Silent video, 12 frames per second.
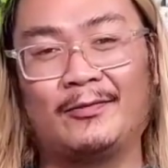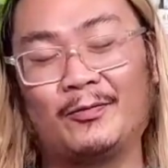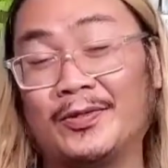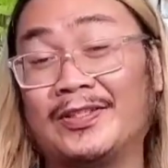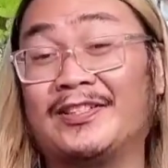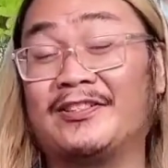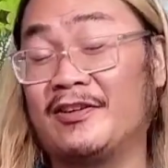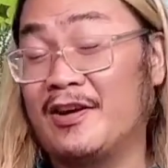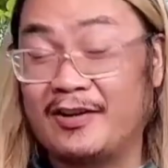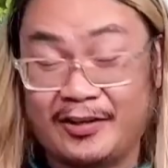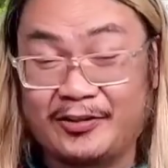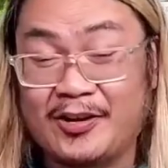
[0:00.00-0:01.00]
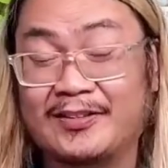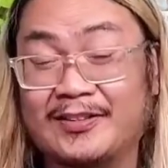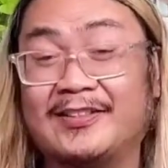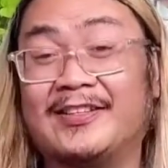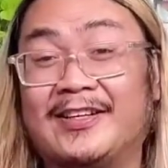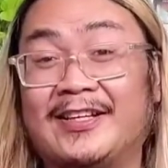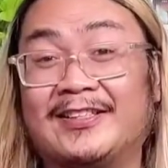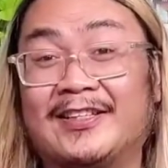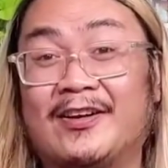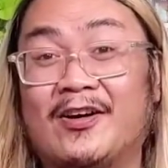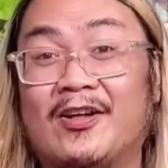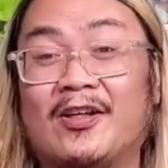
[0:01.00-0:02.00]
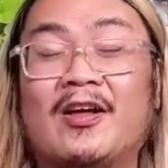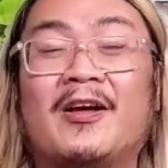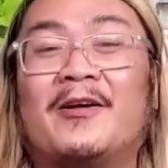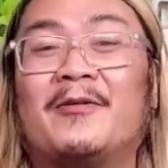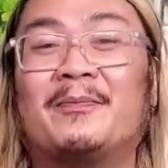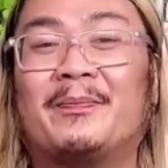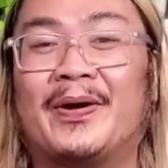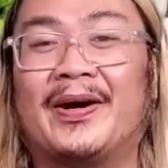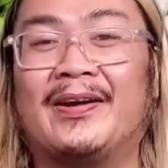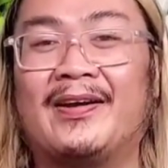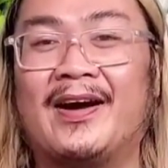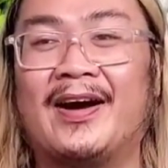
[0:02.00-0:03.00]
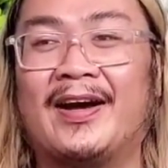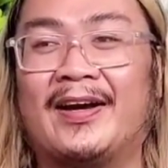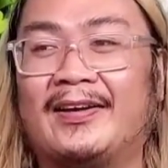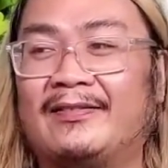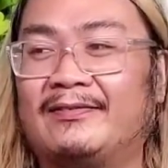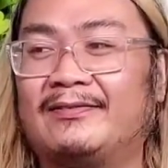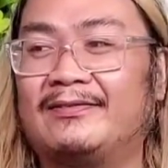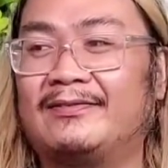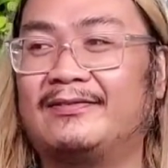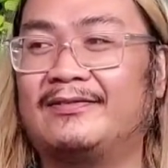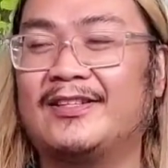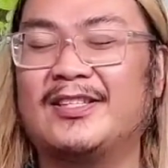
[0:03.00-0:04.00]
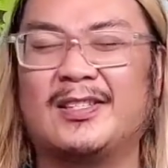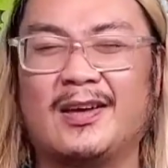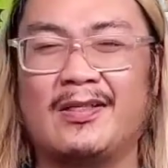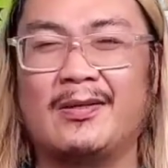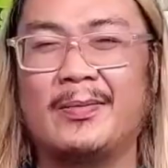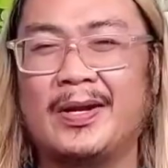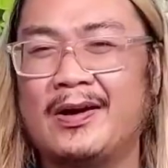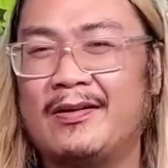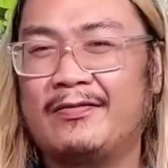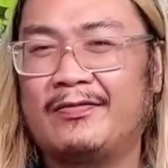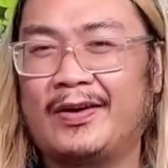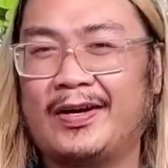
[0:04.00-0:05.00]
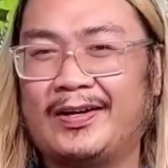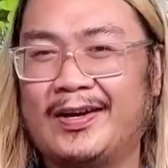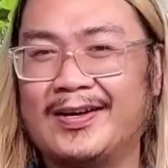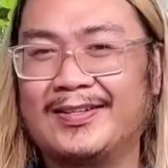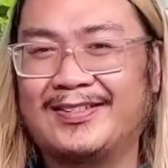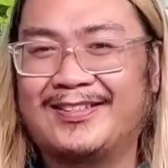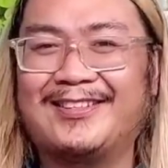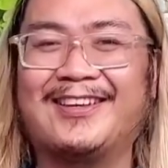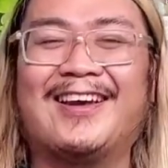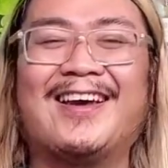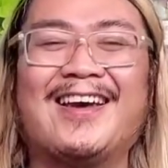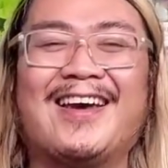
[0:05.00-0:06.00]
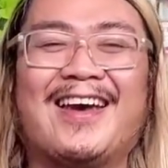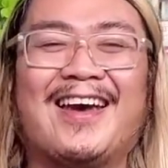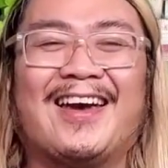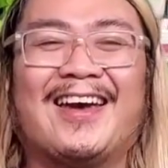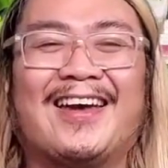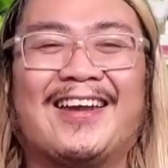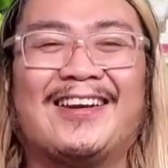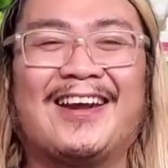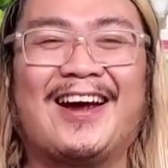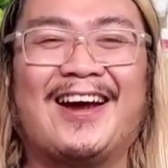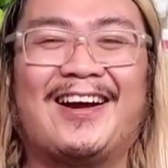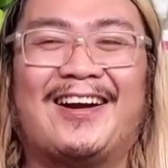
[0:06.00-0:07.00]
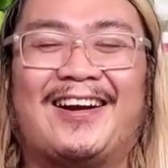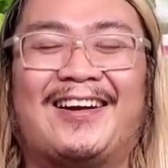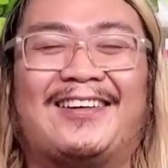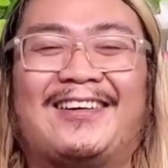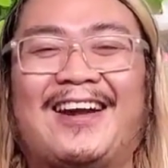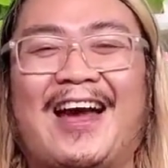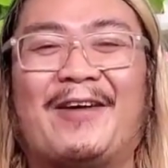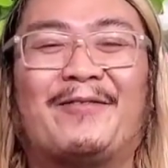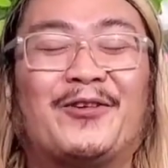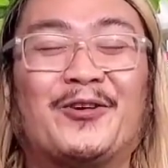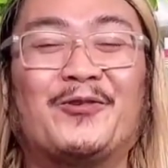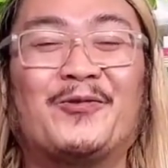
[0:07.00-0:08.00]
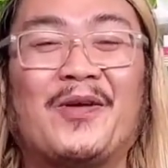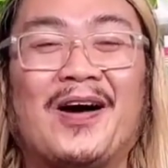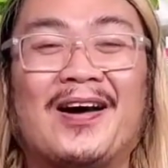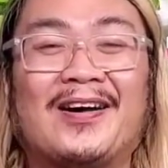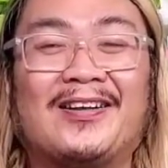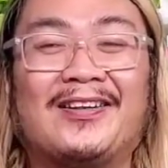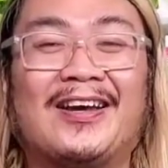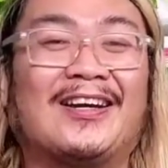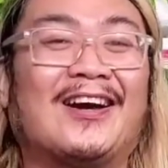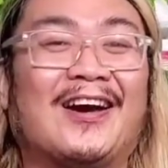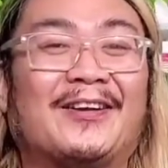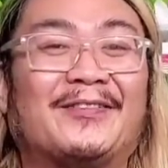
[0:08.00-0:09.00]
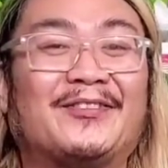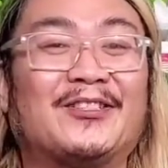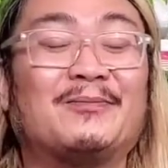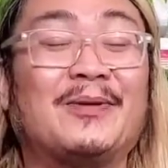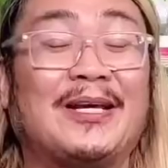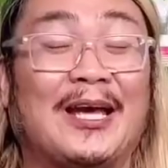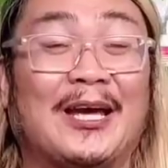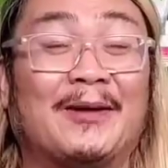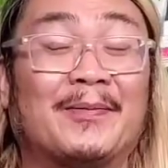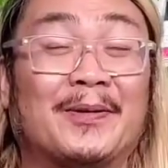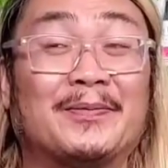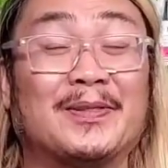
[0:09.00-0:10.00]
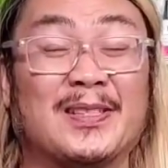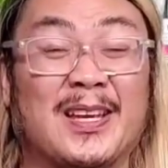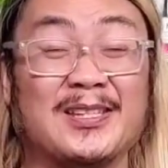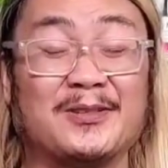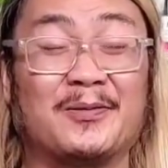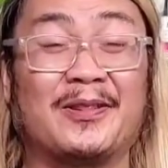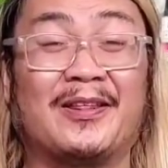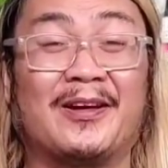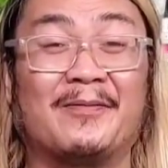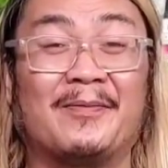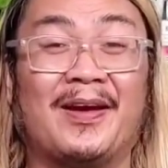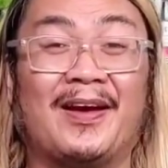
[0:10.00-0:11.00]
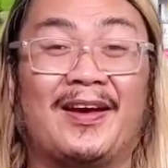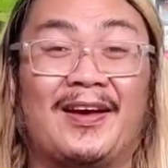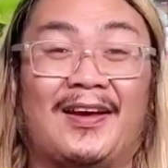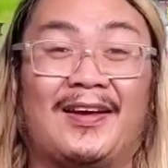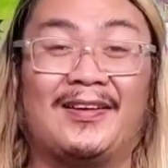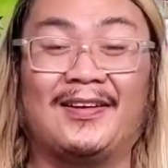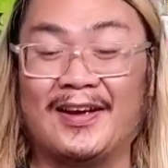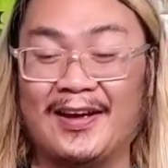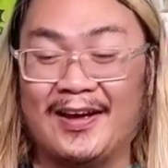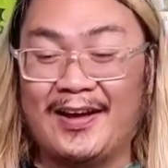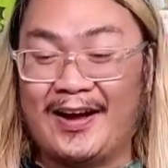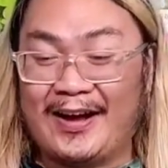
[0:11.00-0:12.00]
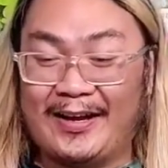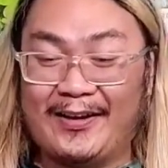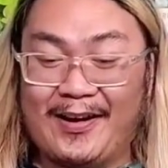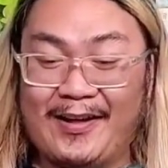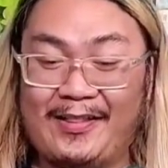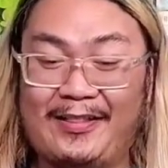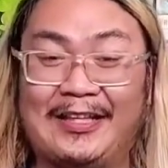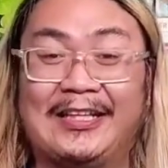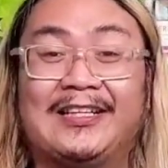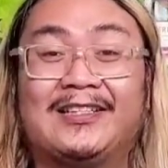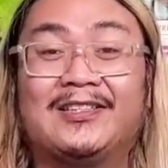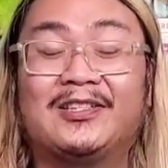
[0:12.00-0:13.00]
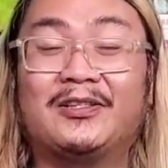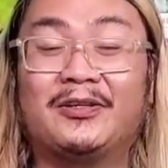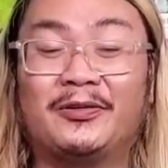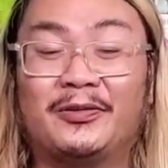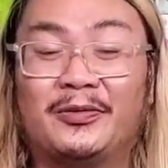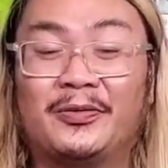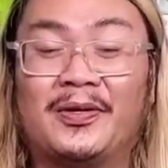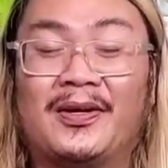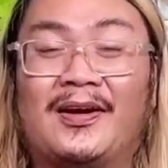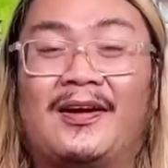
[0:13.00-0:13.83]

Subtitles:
was not attracted to these at all, but I saw them enough, I guess, and after a while I kind of just became obsessed with them, and I got these 2